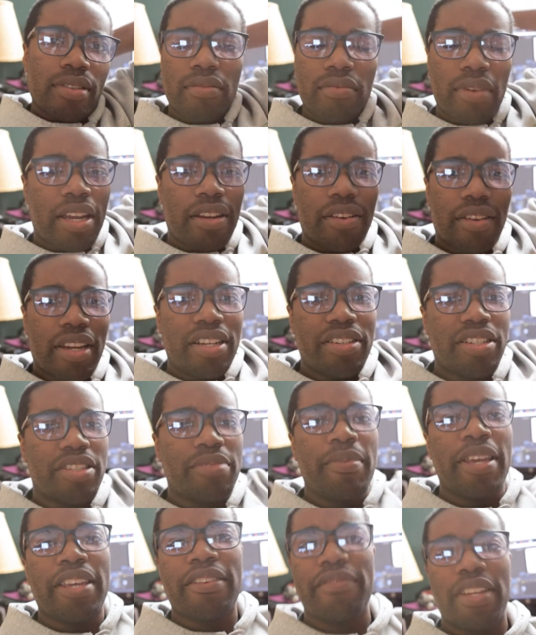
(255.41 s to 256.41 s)
why don't I
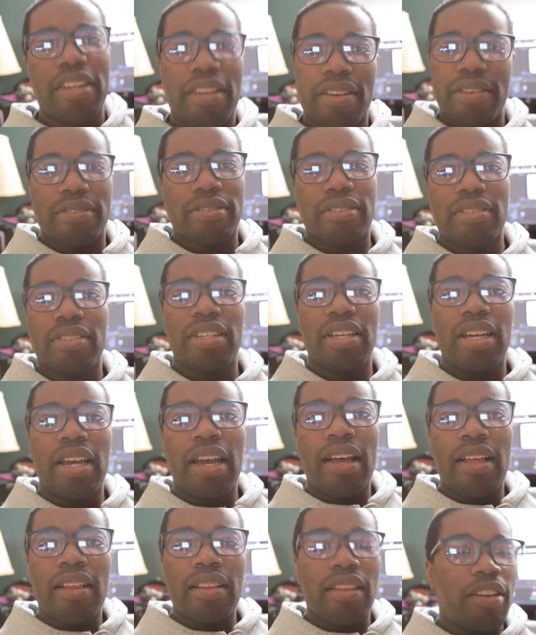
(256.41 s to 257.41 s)
just make videos
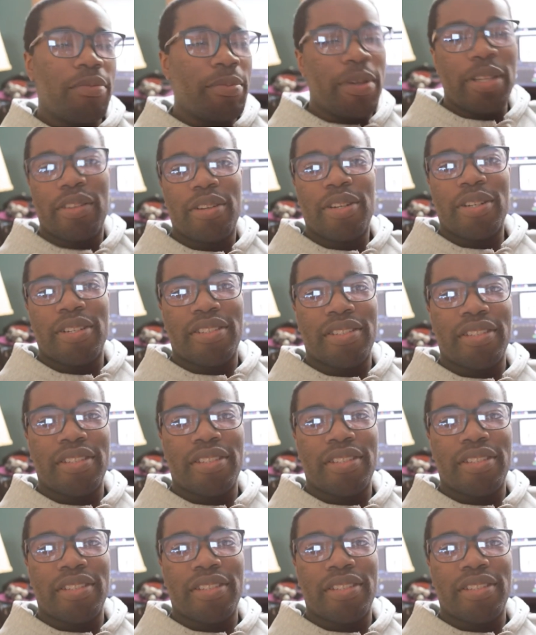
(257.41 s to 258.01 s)
of me learning